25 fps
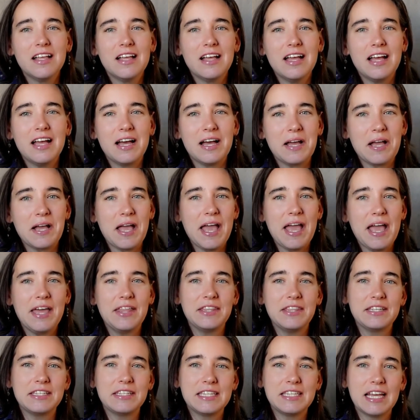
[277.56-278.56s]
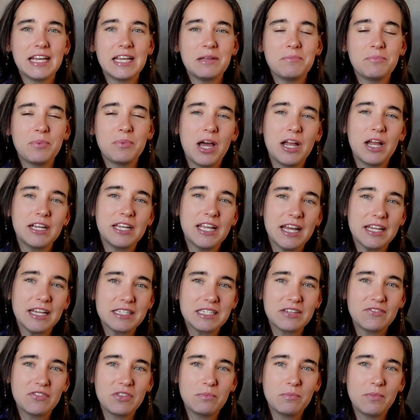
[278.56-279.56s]
And the second podcast
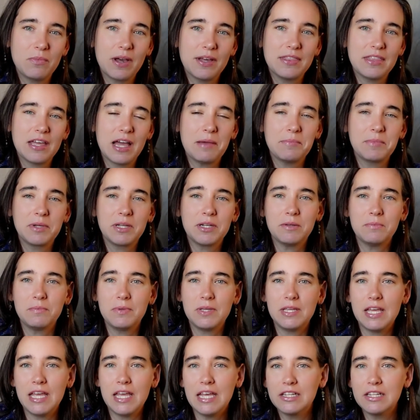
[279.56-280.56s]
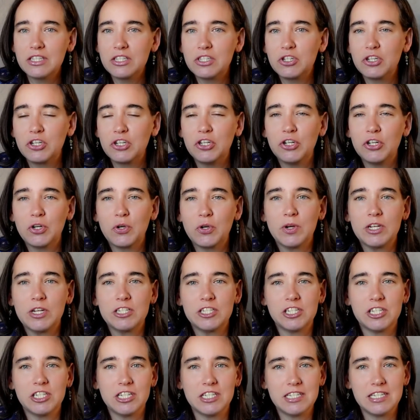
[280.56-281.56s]
of the month, I'm going to be answering your
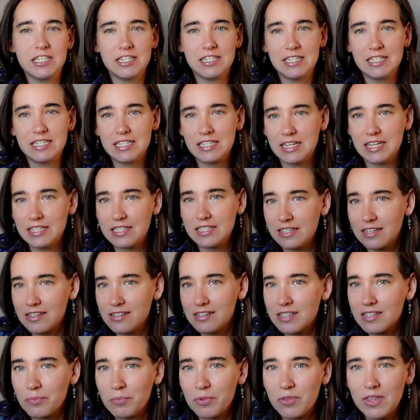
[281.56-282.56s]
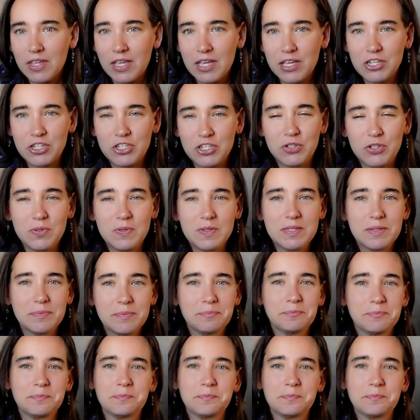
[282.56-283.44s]
questions and discussing some of the issues.